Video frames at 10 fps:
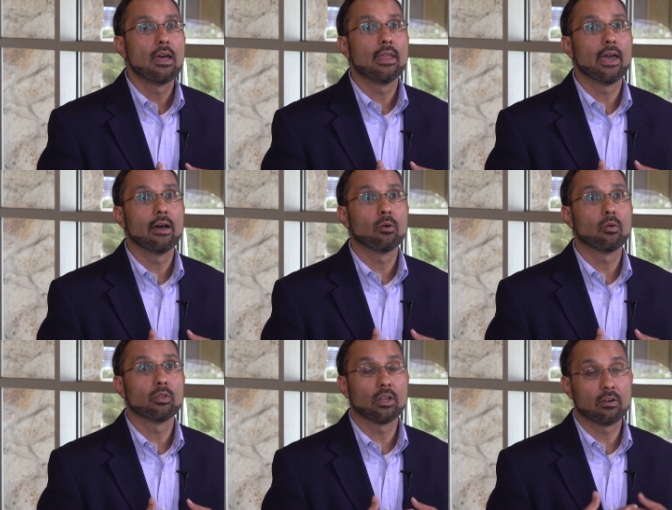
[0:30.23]

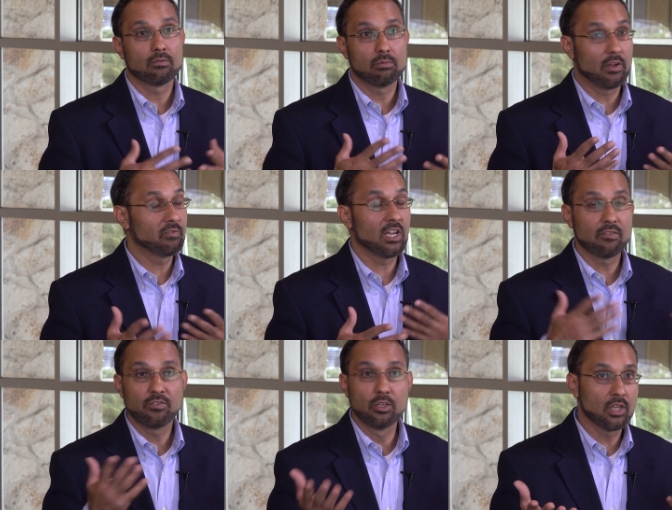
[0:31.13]
Now, there, we have done
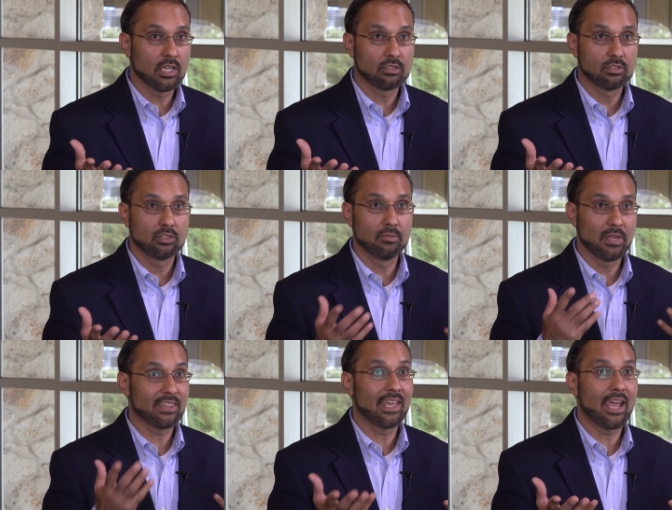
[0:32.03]
a few things to
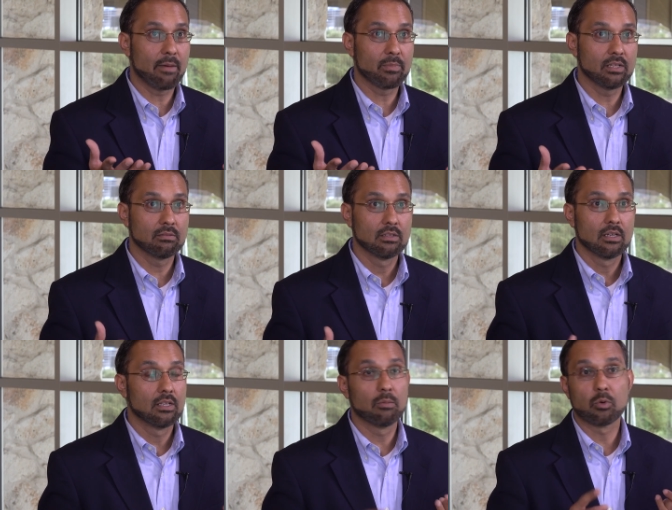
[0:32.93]
make that happen.
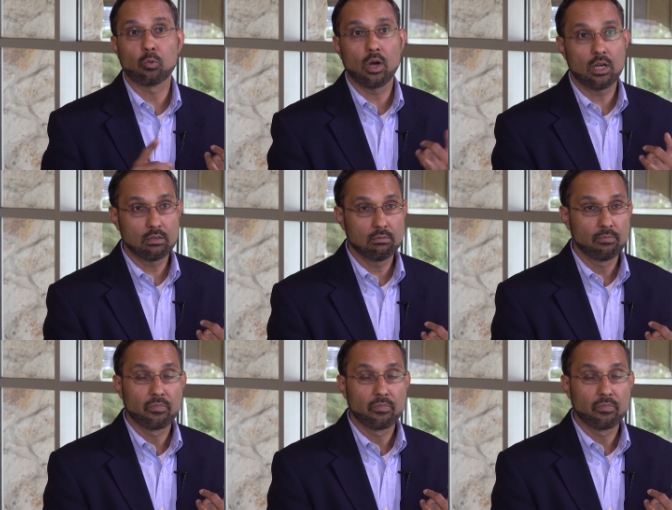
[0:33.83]
Number one,